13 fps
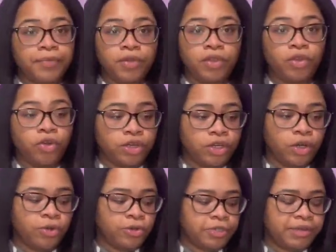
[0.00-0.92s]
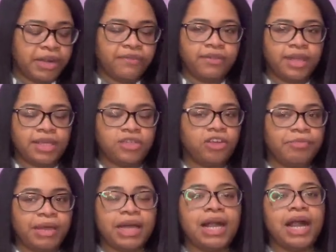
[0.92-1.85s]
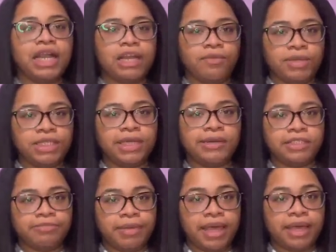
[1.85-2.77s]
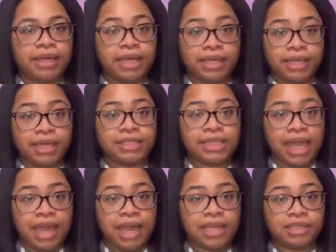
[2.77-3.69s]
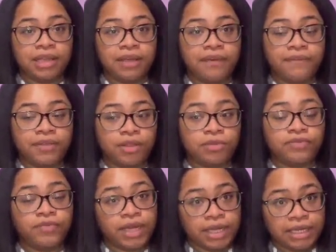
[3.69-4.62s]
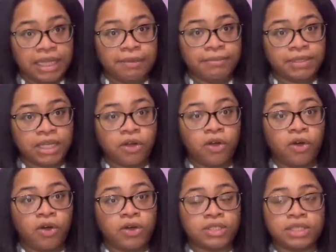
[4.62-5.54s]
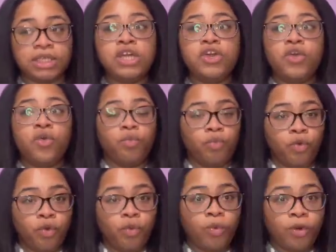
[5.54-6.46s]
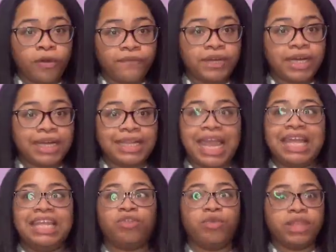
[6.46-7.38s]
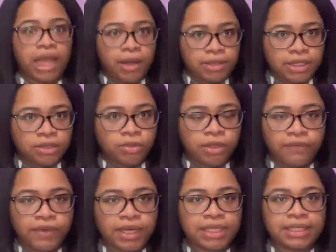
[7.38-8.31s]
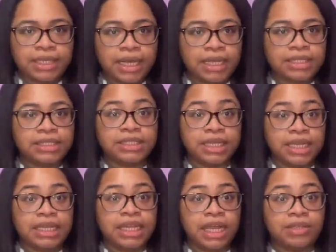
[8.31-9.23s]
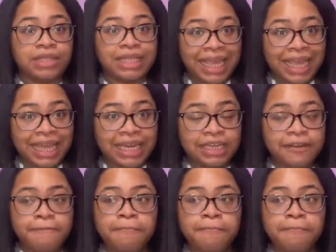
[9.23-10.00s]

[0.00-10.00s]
Lord knows, but I feel like it's going to be iconic when she comes back and kicks the ass of those fucking demons that caused World War fucking 83,000 on the fucking Hunt Sunnydale land,